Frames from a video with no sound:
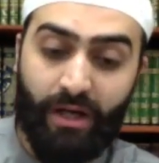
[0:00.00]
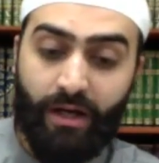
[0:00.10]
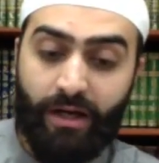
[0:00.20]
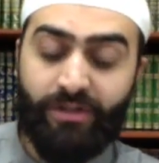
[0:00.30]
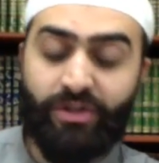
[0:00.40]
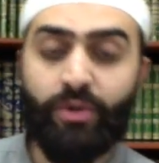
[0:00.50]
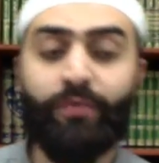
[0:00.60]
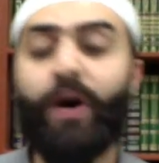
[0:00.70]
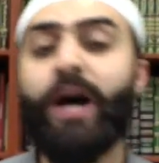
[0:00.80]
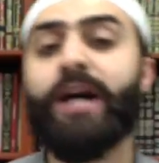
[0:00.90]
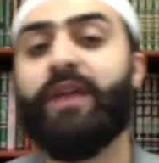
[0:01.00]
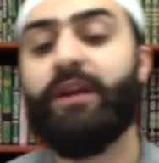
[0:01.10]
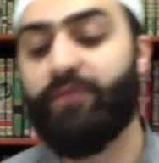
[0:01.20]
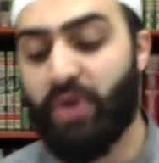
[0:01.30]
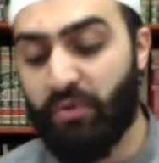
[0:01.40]
And so you find that
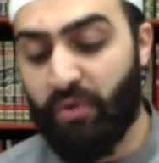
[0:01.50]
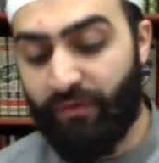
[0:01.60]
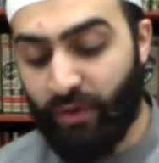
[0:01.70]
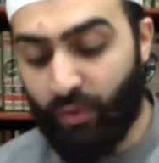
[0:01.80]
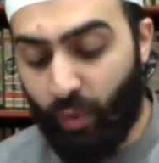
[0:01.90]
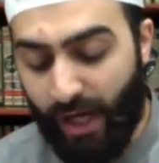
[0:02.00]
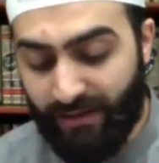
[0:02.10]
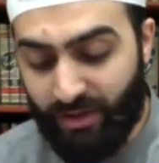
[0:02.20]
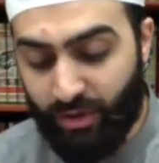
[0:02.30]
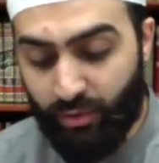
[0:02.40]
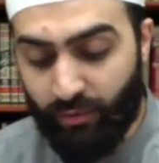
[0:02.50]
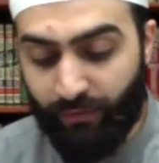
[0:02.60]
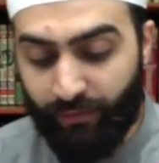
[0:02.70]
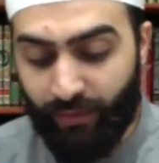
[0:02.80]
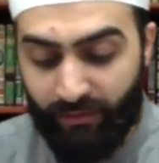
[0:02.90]
if you want to
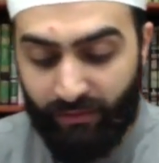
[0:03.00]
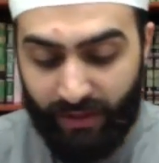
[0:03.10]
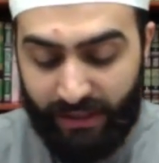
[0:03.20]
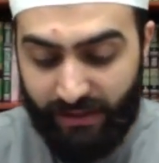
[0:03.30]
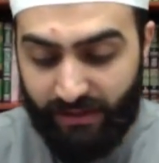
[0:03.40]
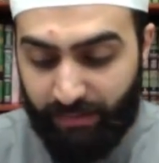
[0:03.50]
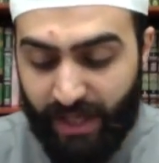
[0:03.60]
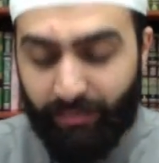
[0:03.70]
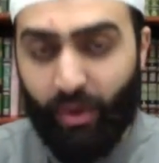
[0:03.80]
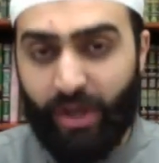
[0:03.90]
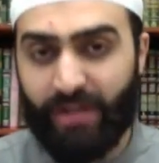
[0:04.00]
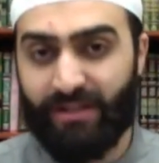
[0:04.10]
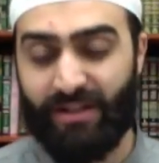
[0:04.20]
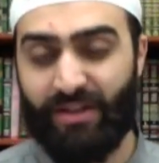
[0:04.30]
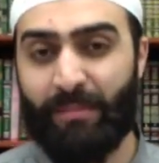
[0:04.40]

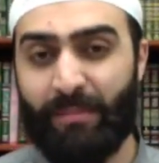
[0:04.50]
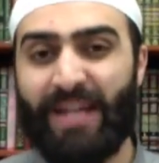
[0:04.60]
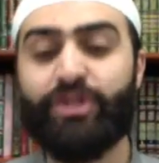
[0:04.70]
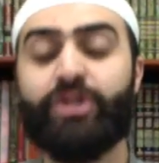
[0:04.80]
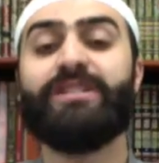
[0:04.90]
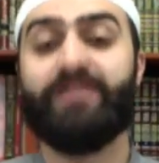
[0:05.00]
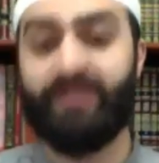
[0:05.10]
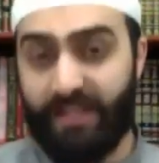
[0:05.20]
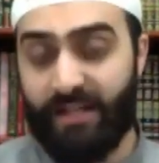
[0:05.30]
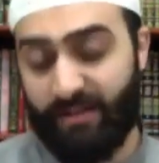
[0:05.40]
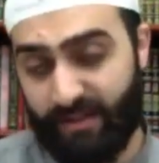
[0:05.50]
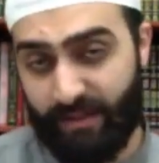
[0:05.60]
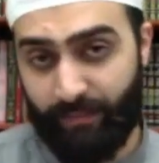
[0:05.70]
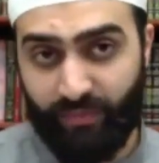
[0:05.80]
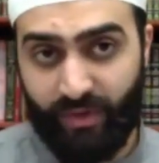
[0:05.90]
pinpoint the major
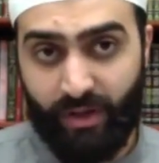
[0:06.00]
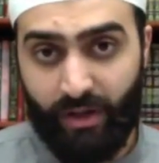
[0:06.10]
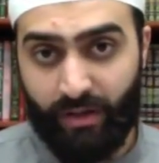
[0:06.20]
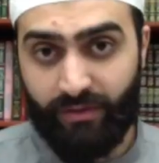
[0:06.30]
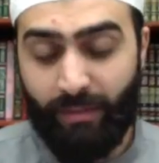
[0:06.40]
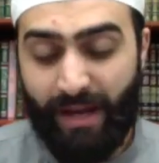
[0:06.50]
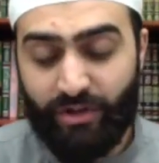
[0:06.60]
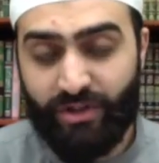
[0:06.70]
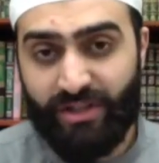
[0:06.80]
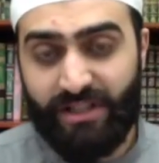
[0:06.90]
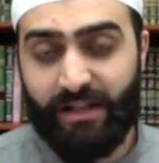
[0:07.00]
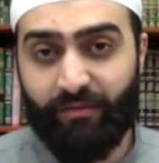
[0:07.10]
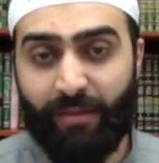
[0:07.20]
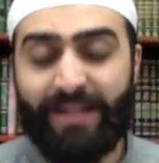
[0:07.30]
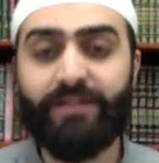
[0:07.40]
disease of
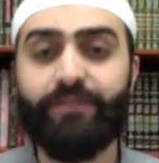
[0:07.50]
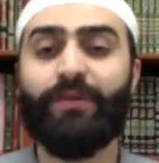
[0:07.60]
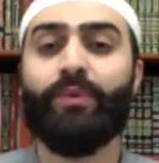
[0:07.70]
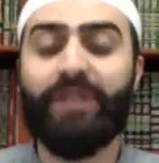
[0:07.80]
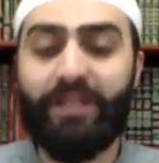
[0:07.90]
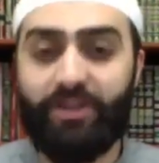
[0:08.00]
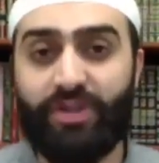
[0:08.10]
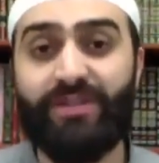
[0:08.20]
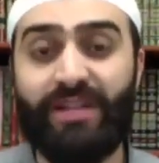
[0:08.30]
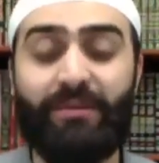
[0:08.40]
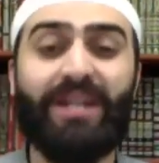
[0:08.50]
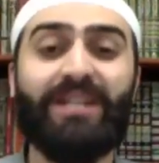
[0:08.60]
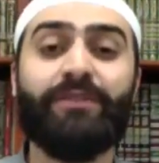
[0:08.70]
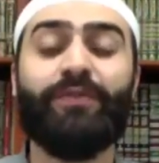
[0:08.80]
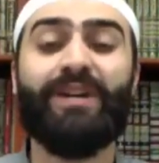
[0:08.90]
many different religions and many
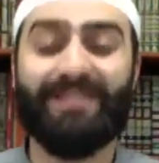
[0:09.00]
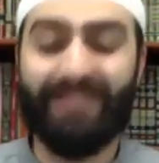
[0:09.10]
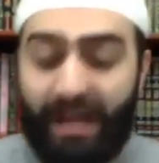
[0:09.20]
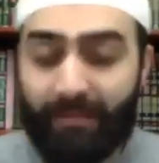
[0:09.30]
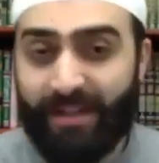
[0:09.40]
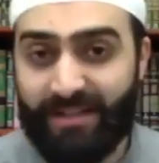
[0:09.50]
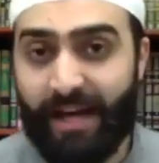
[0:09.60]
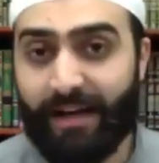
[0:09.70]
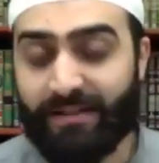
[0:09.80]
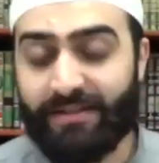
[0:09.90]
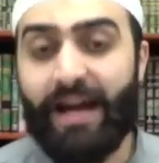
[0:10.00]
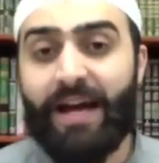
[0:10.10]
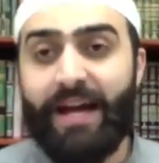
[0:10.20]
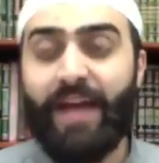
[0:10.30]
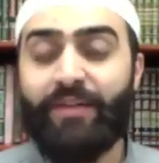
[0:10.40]
different Islamic sects
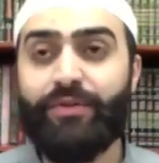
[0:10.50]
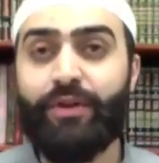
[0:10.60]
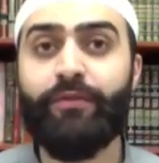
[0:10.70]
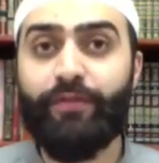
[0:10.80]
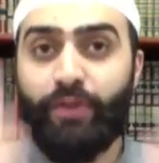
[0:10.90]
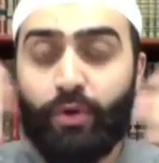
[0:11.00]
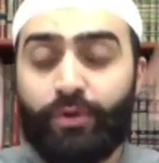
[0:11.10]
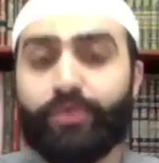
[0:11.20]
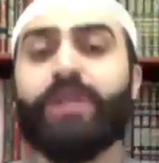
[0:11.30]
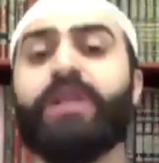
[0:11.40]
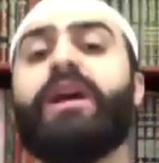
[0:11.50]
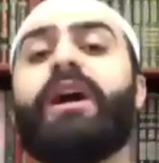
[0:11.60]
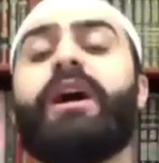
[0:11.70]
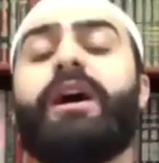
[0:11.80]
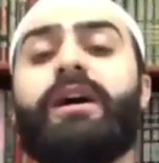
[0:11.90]
and their view to
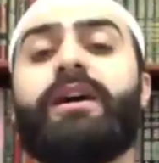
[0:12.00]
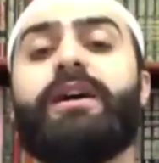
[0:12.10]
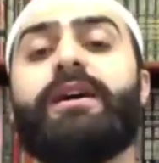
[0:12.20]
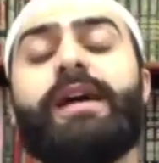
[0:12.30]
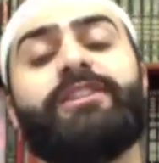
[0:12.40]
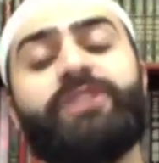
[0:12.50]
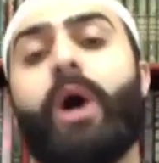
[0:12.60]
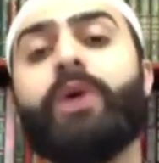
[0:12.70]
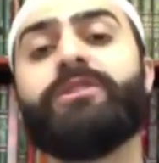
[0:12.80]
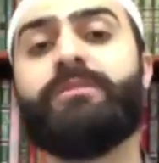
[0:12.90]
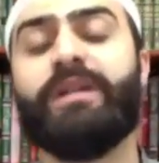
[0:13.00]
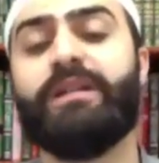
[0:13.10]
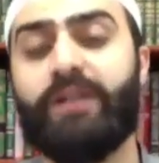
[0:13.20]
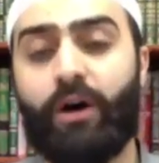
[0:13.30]
Allah, it's ultimately